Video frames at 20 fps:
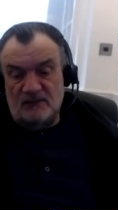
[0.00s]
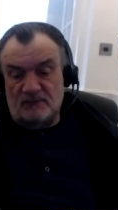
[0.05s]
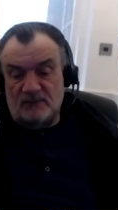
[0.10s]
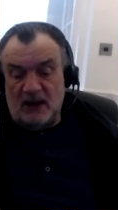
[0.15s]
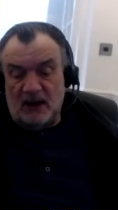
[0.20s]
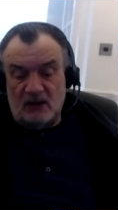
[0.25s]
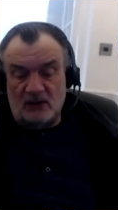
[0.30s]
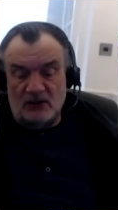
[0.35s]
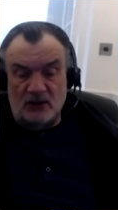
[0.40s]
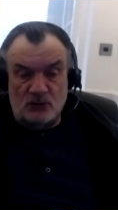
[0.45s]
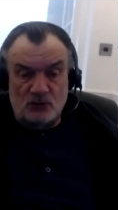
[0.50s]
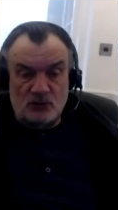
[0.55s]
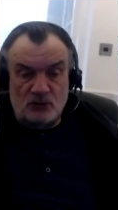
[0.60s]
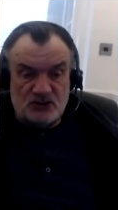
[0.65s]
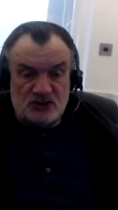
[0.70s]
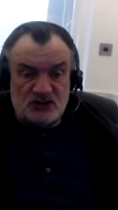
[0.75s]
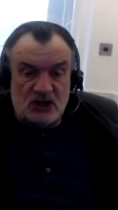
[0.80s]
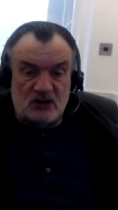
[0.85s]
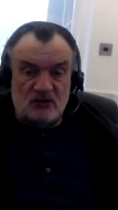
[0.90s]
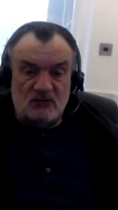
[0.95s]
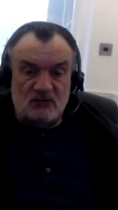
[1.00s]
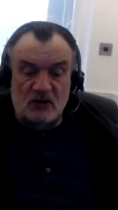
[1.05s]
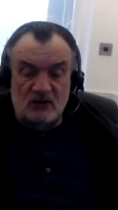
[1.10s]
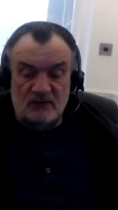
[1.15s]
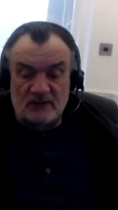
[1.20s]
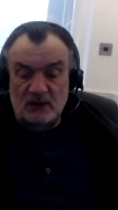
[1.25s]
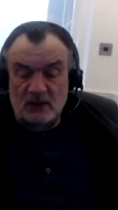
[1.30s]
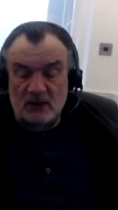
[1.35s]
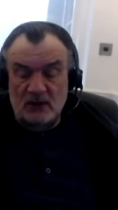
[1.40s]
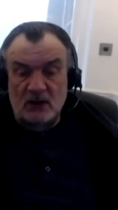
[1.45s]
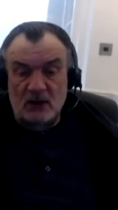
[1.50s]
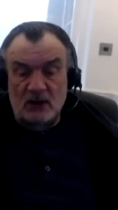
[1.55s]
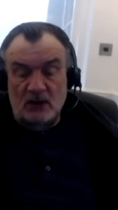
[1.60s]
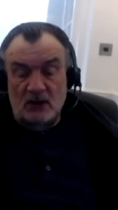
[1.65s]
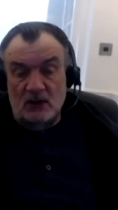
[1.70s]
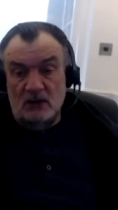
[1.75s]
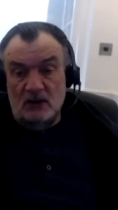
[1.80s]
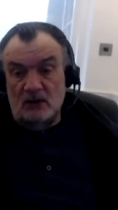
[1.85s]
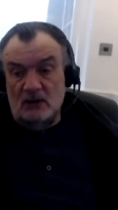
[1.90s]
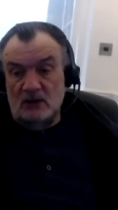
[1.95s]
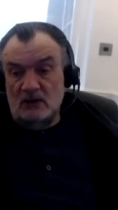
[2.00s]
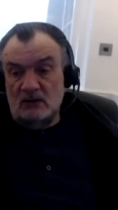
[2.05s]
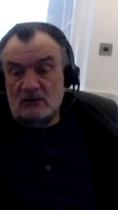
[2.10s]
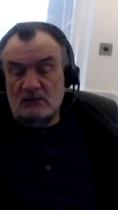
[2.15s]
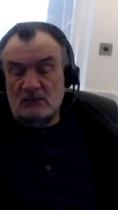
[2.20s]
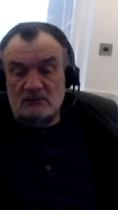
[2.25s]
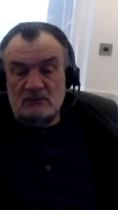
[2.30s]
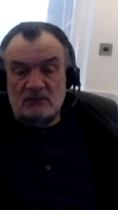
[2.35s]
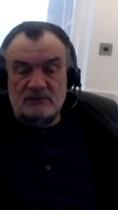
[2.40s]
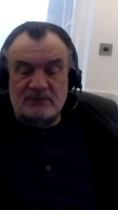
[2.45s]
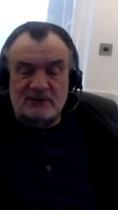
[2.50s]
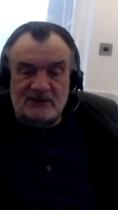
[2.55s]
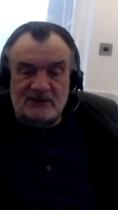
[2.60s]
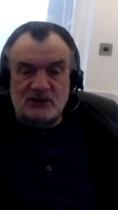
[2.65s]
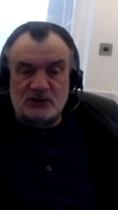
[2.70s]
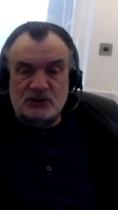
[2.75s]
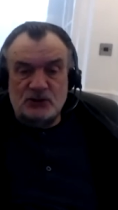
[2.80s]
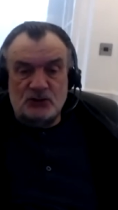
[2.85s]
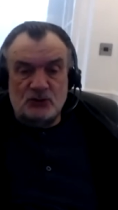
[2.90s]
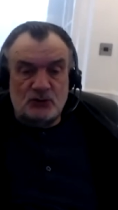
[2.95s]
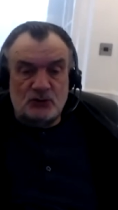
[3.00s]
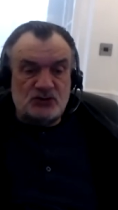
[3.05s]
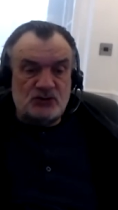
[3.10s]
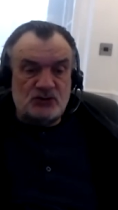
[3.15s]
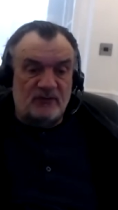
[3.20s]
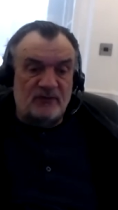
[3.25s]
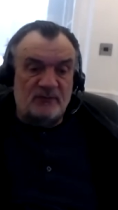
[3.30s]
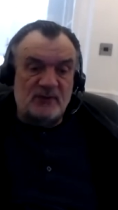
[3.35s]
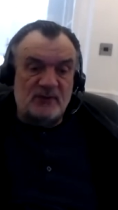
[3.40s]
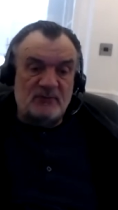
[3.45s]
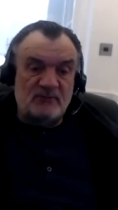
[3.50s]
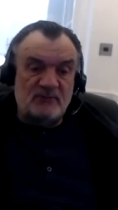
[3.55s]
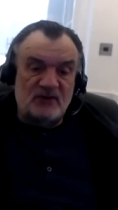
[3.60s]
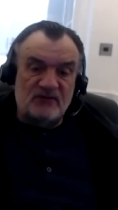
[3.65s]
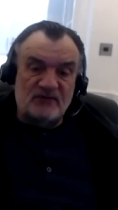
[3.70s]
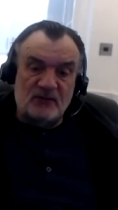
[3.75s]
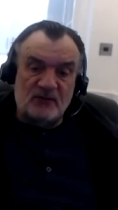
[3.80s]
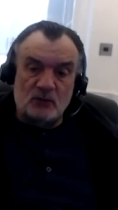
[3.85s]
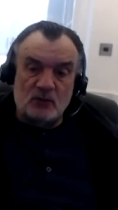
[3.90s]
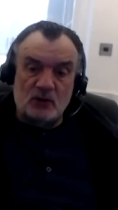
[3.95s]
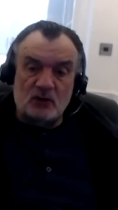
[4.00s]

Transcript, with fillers: back? I know you're a centre half." Uh, but can you do a job for me in midfield?